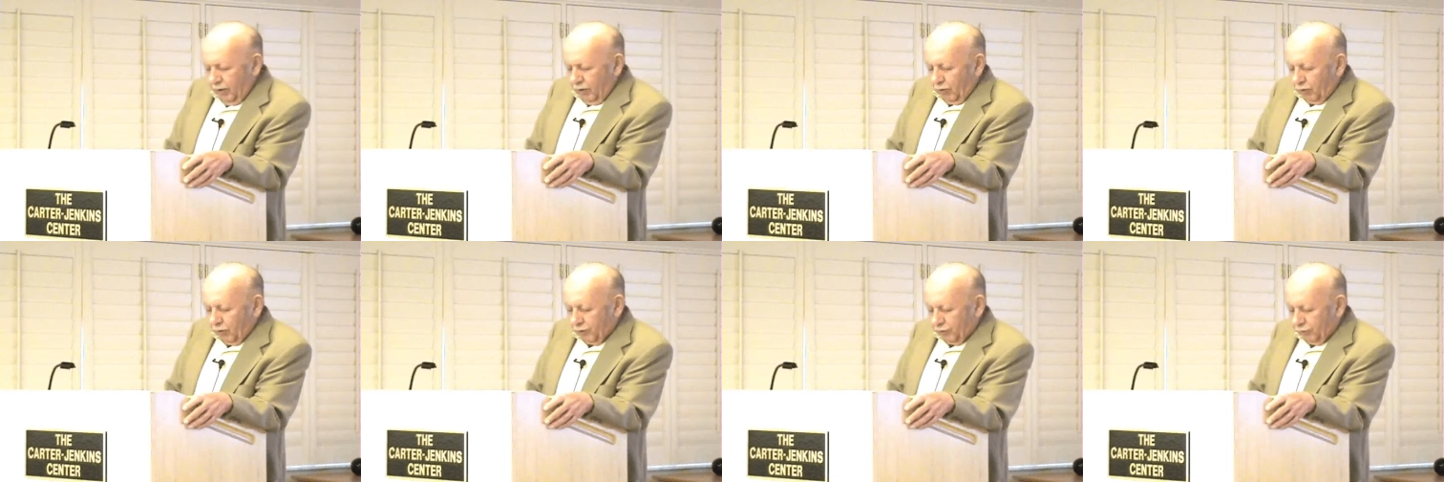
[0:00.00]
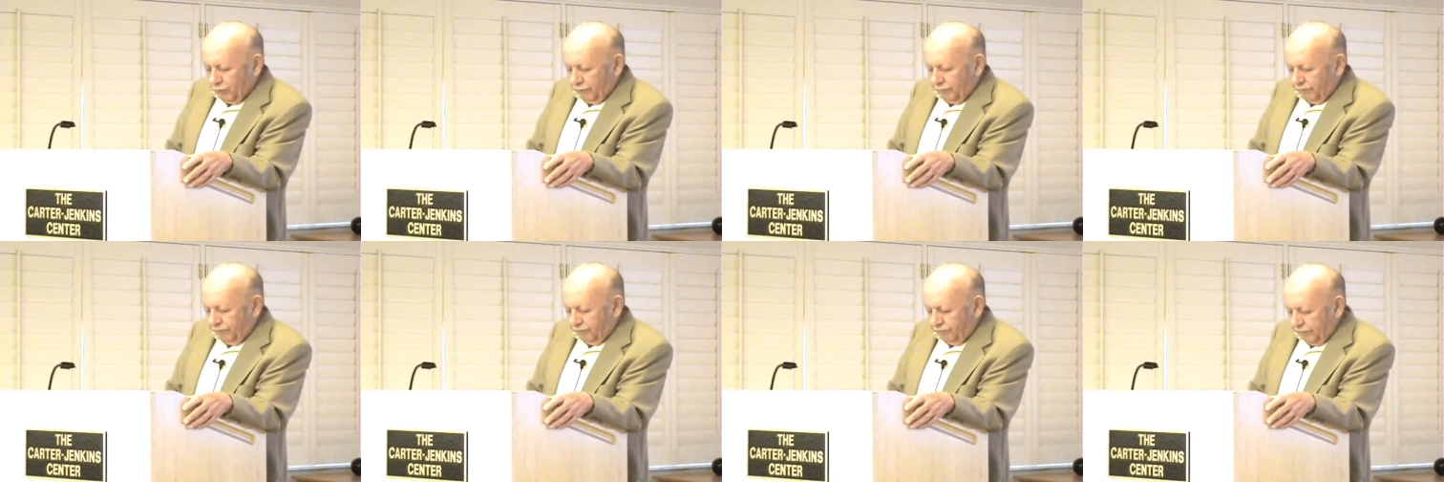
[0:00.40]
or
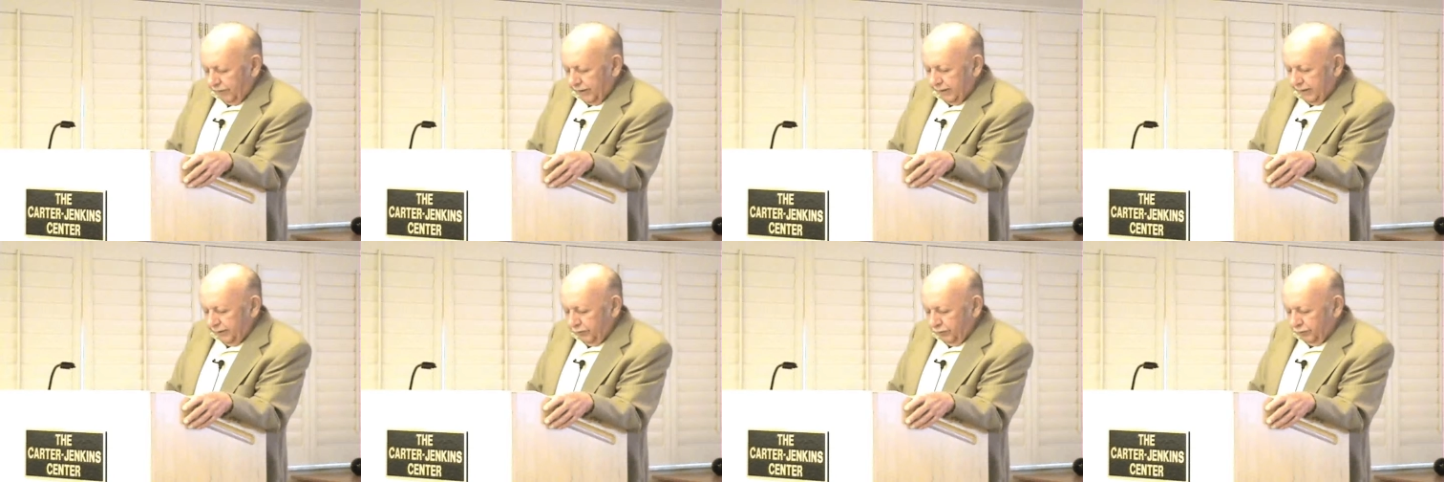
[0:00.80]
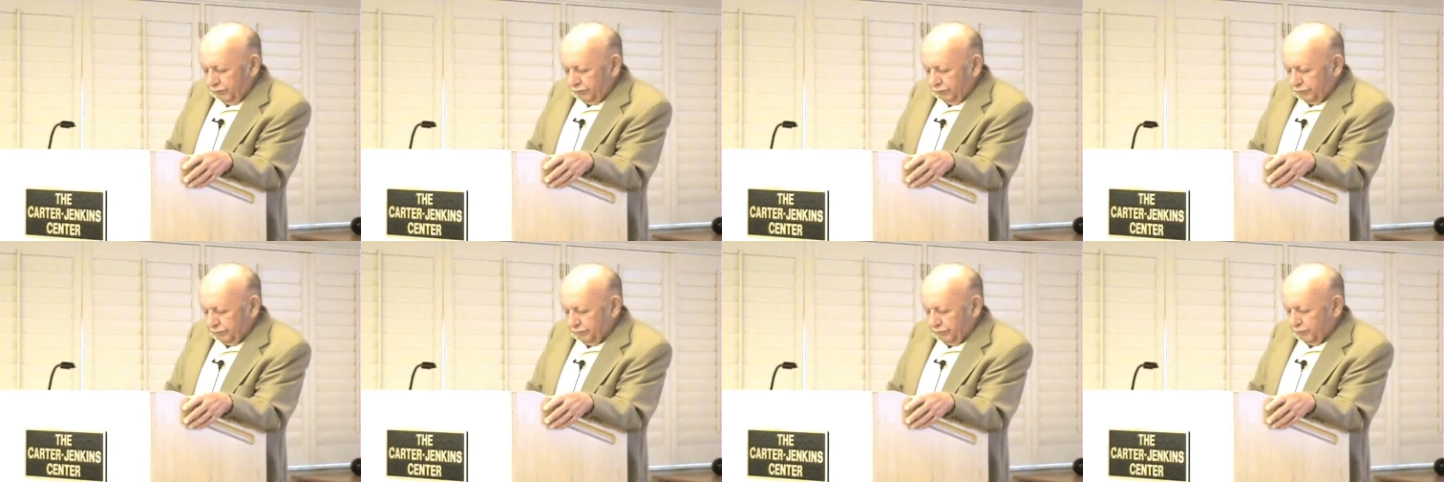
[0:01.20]
on
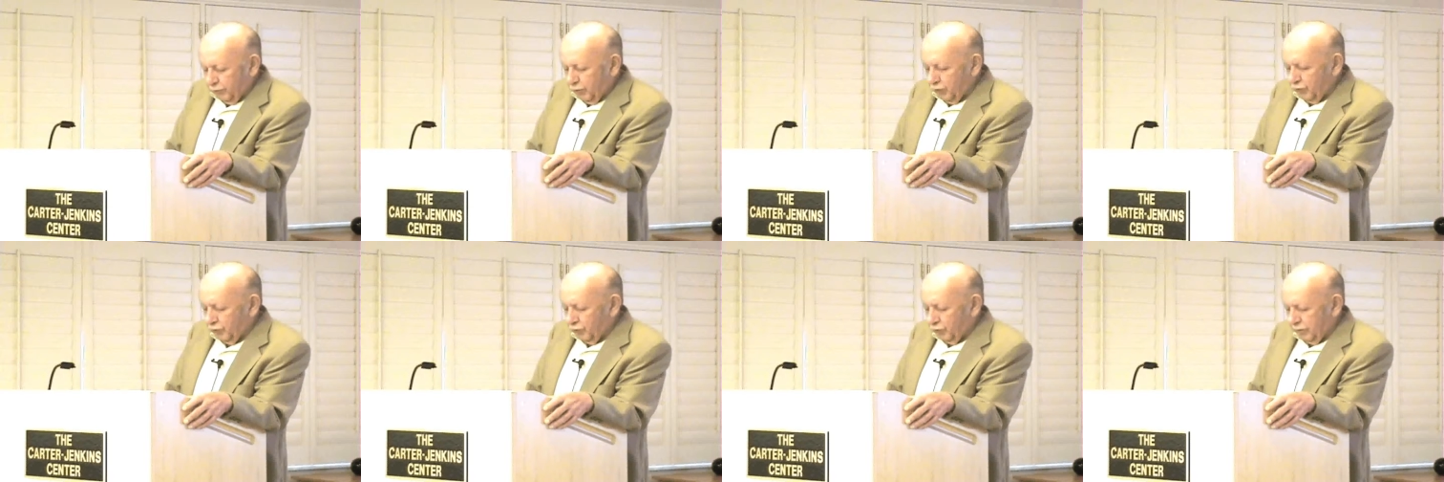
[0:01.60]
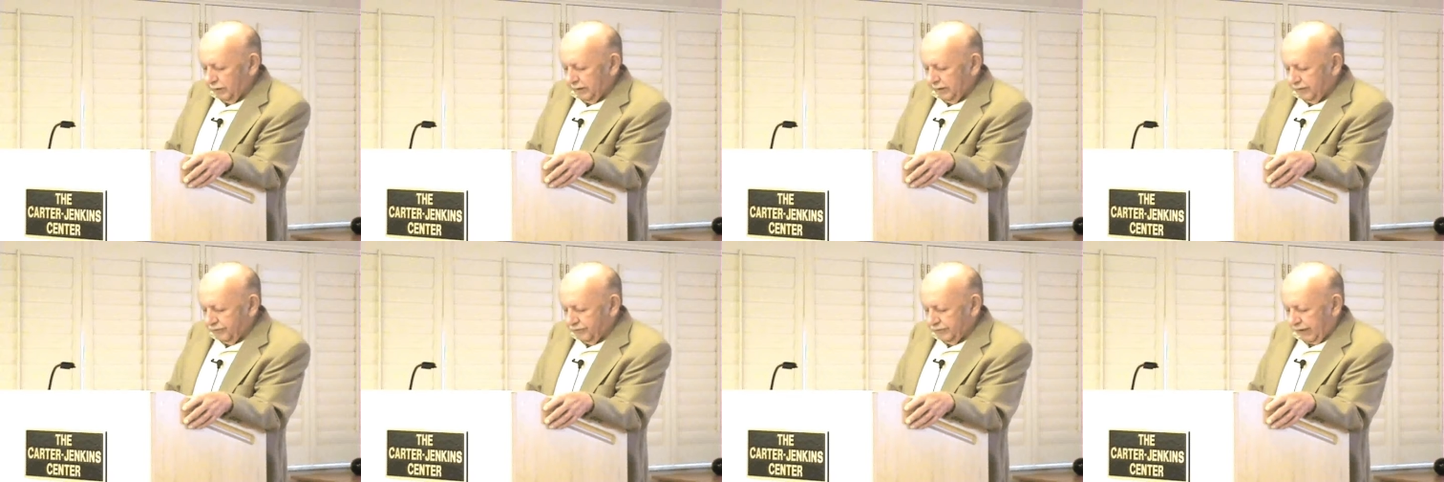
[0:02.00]
failures more or
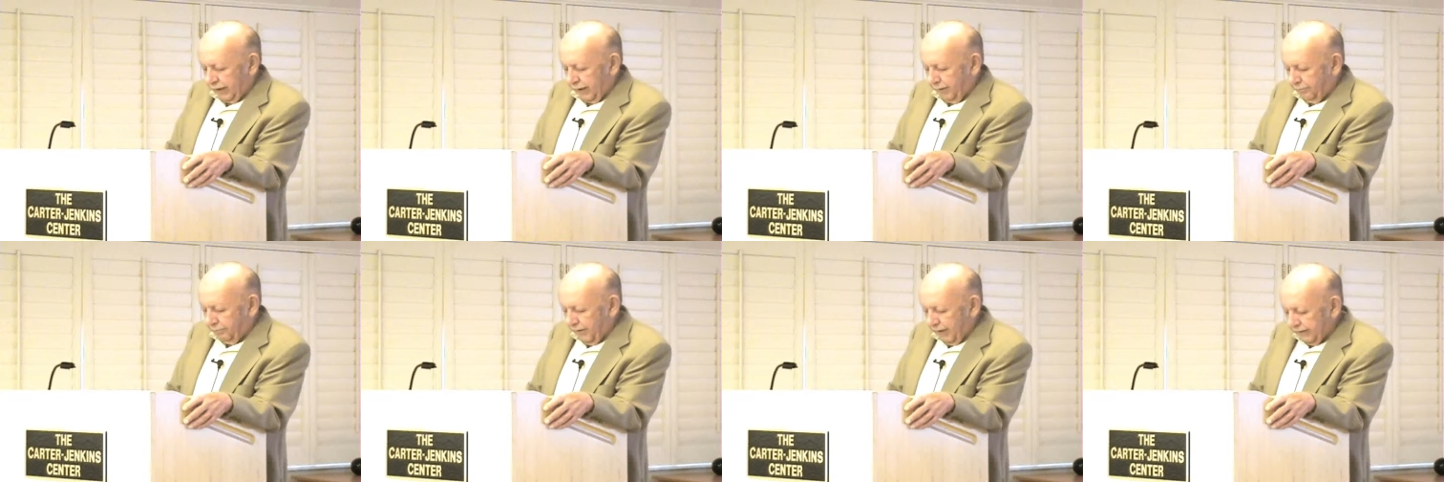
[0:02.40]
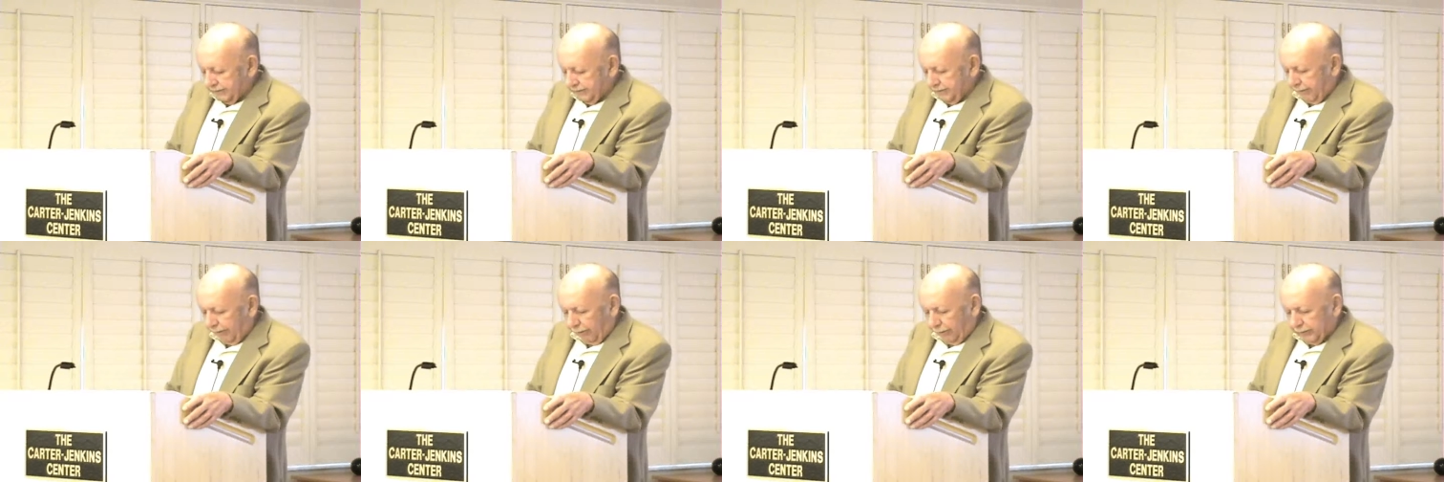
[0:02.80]
less
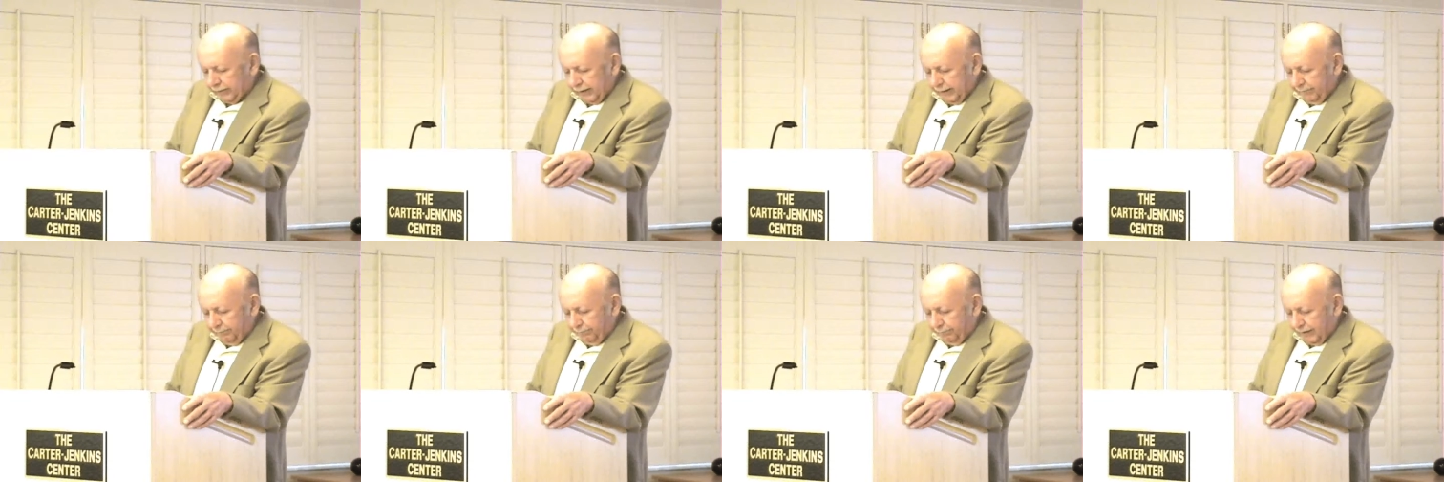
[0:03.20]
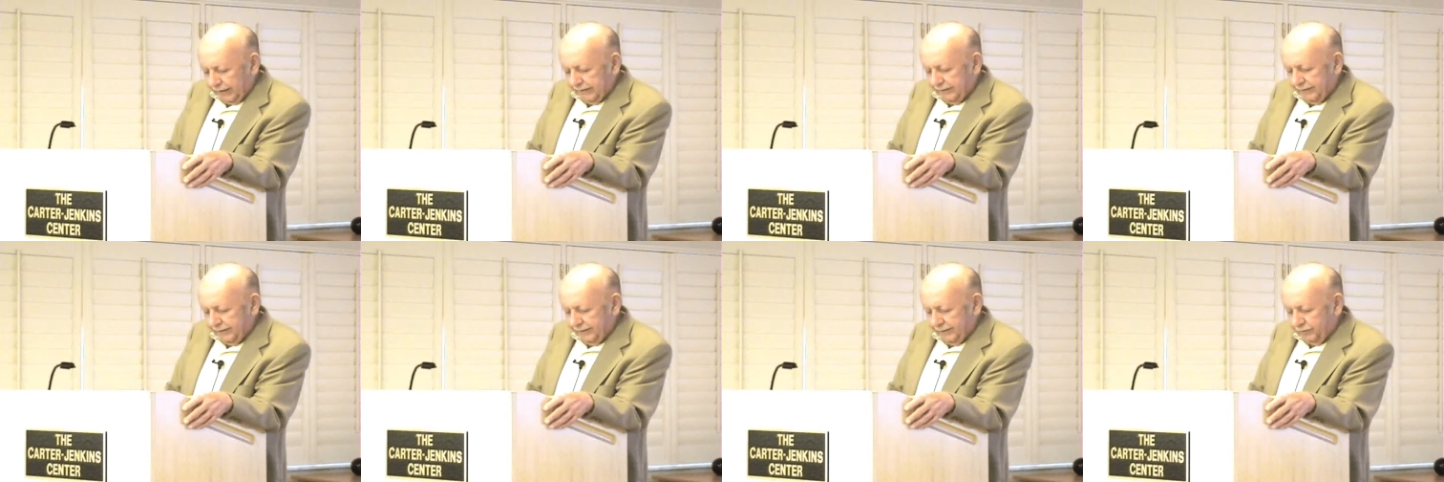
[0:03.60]
dramatic,
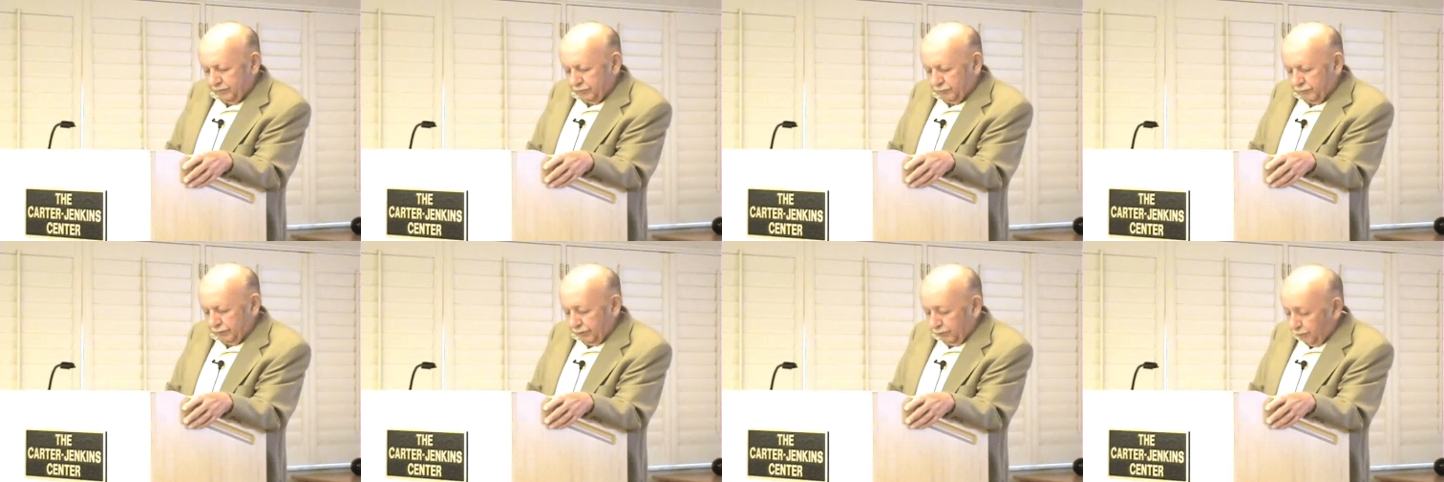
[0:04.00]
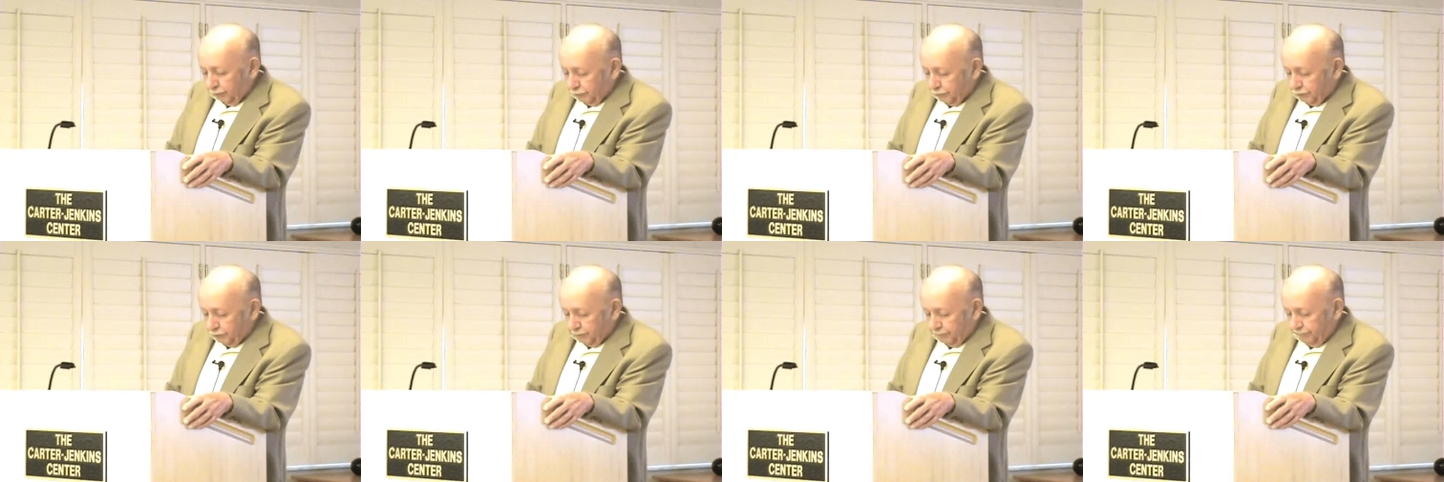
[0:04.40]
depending on the
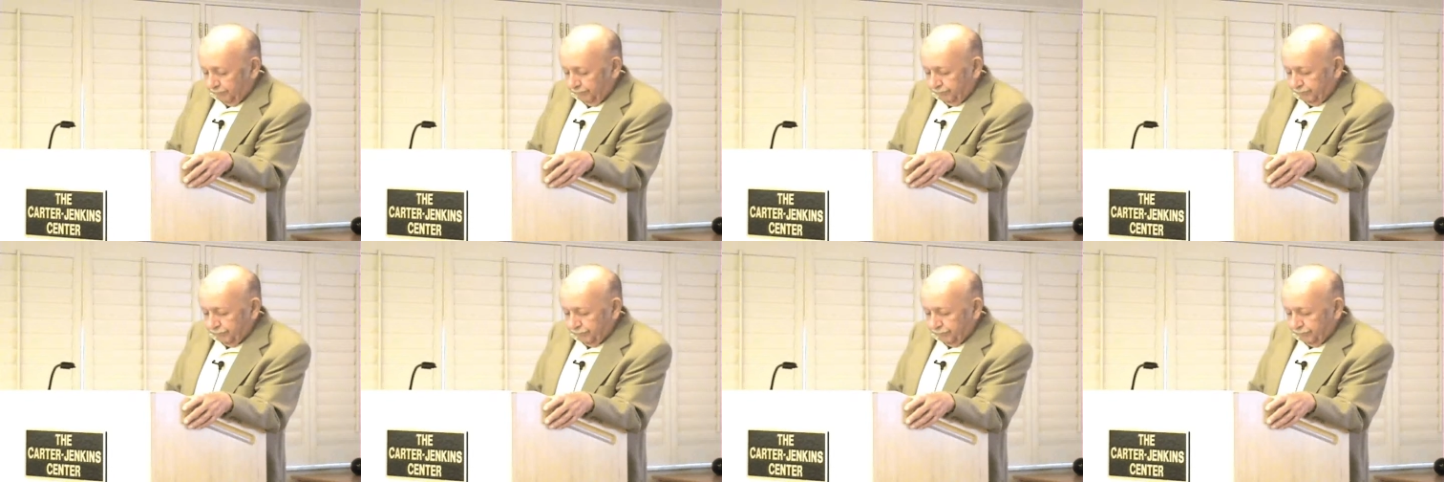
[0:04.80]
author,